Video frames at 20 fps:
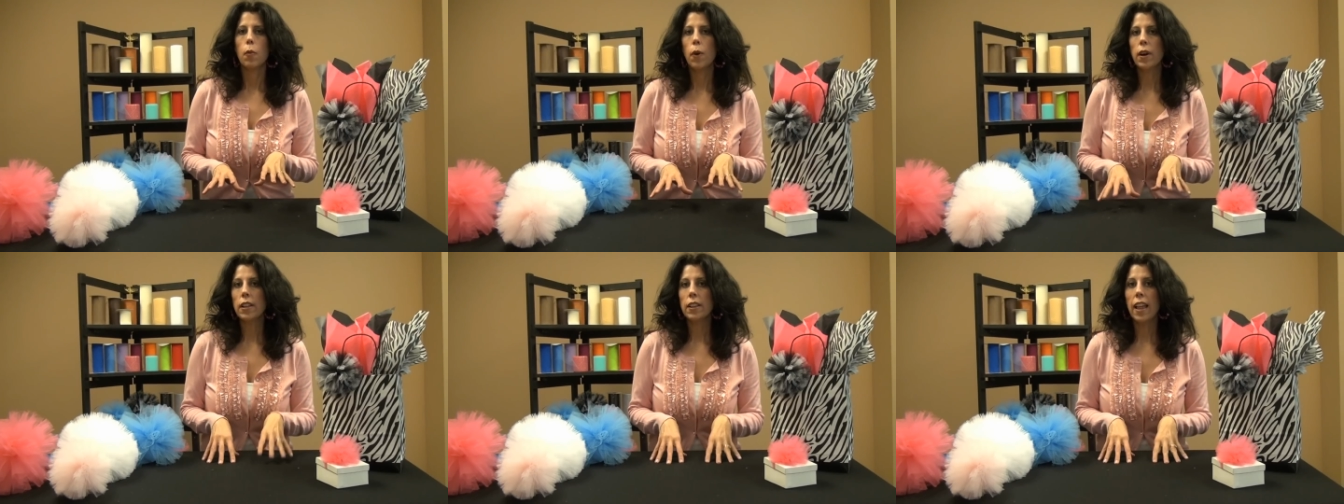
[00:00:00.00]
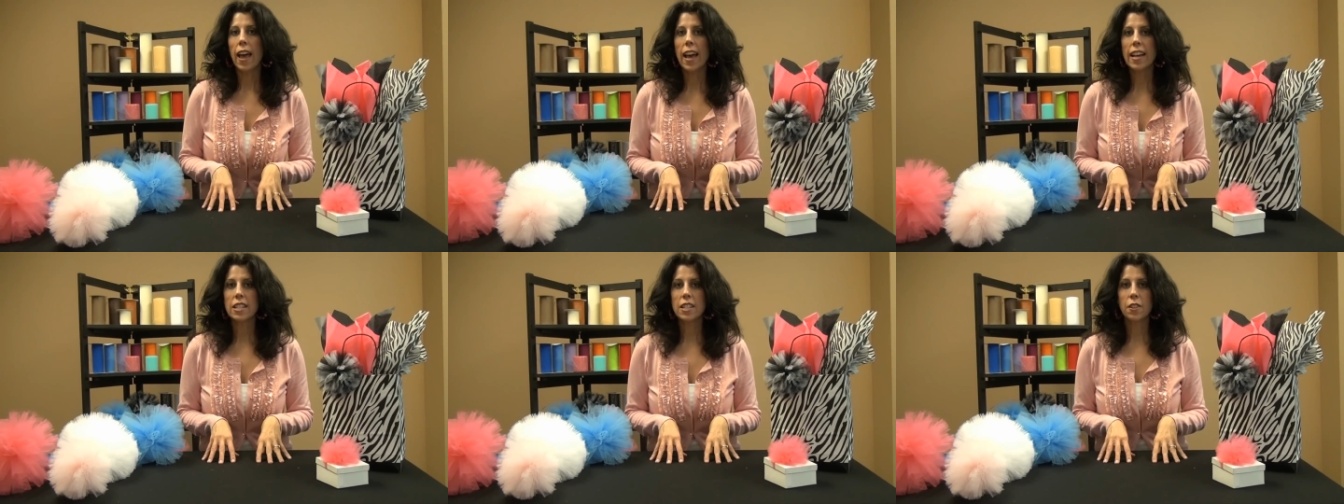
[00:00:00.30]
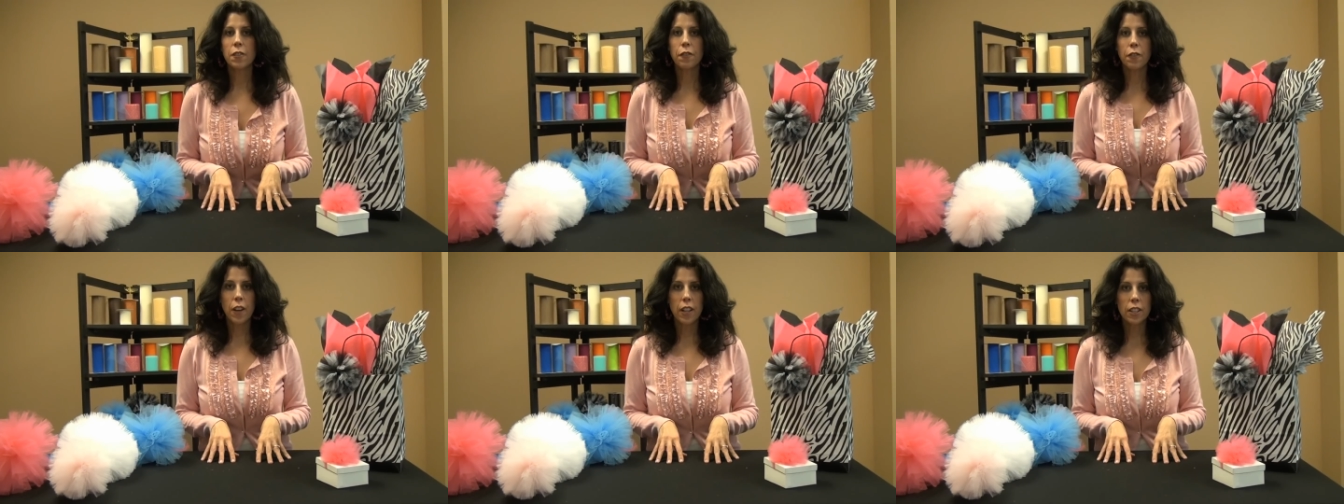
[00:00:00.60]
One
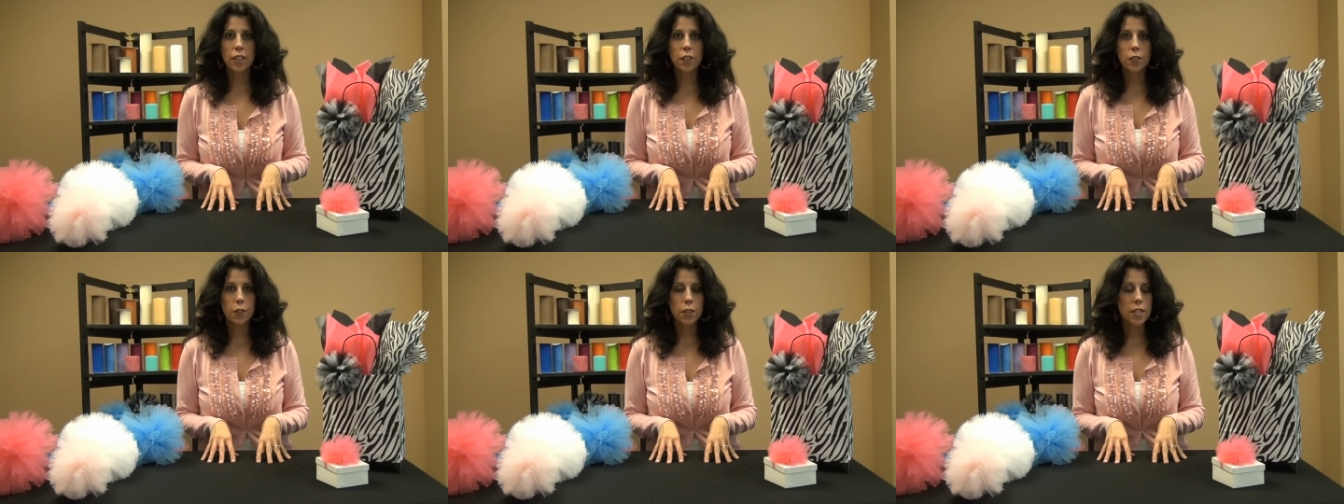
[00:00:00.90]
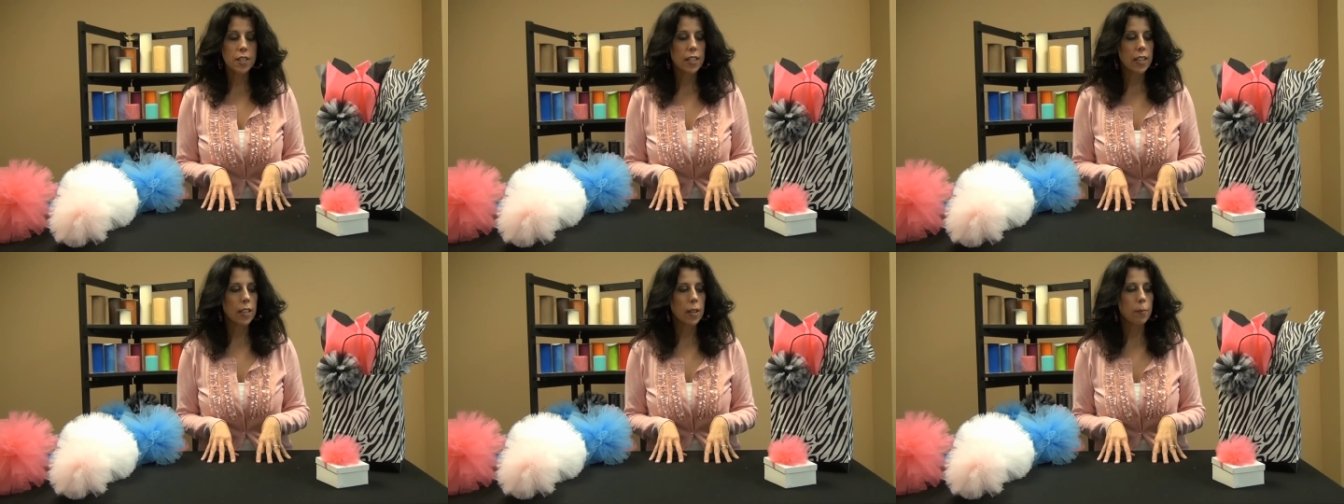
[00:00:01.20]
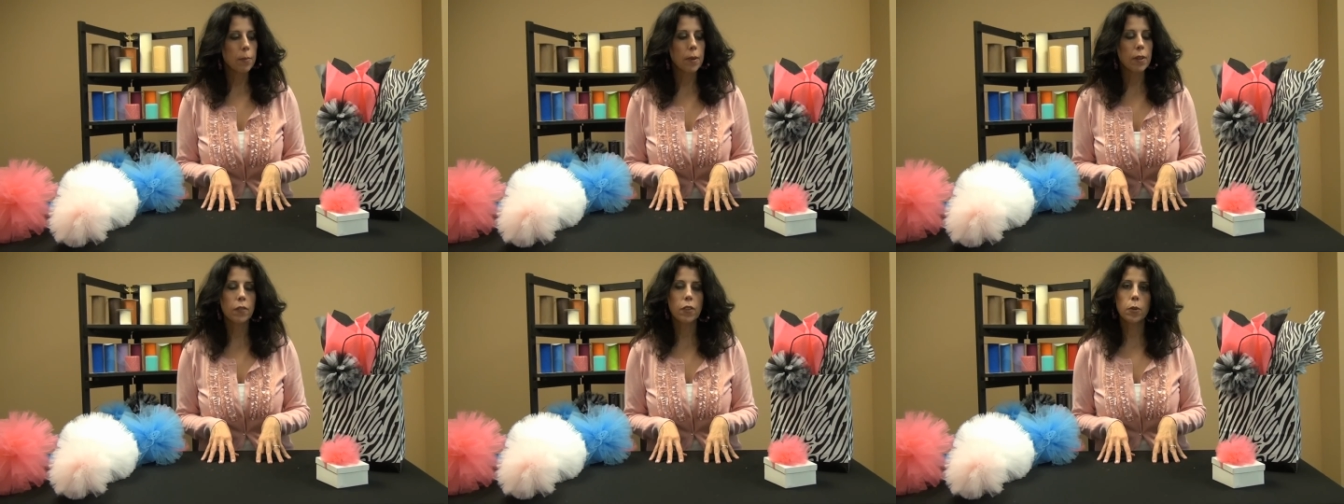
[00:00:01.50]
last fun little
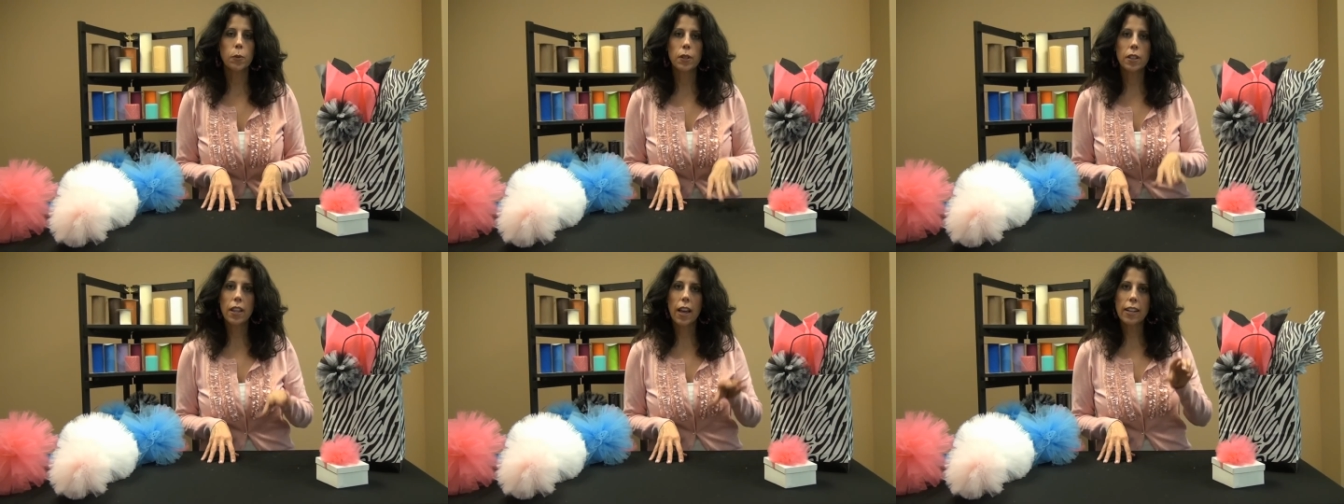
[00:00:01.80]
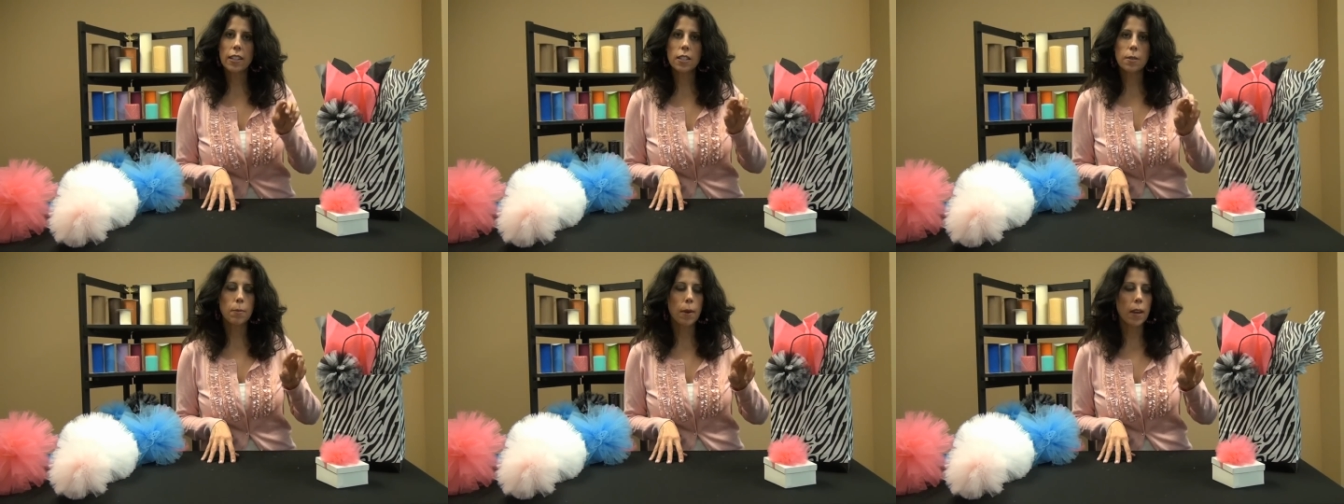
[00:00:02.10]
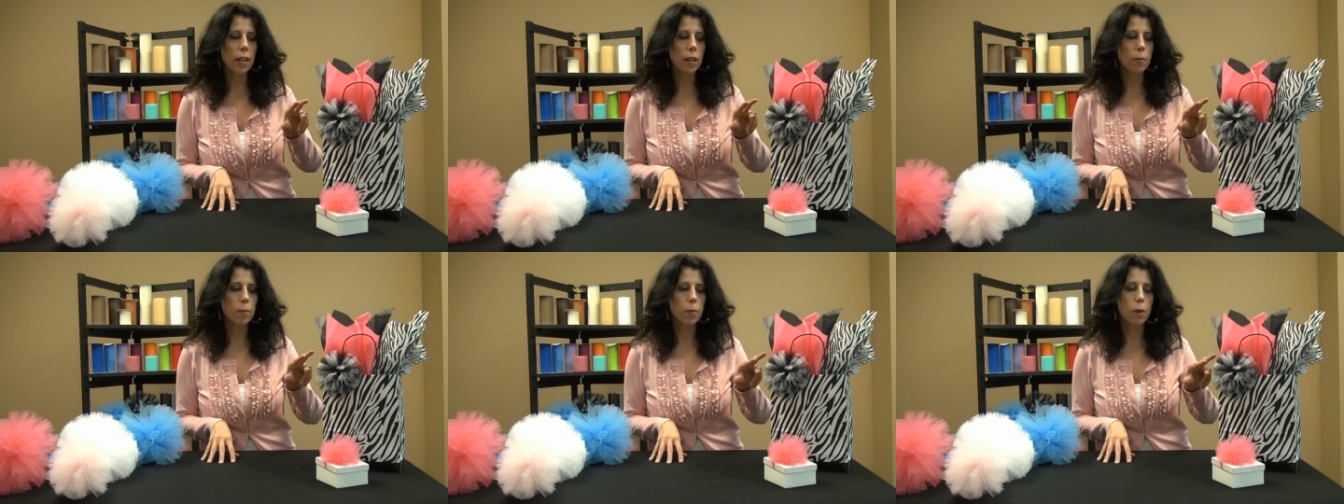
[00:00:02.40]
tip, if you would like to make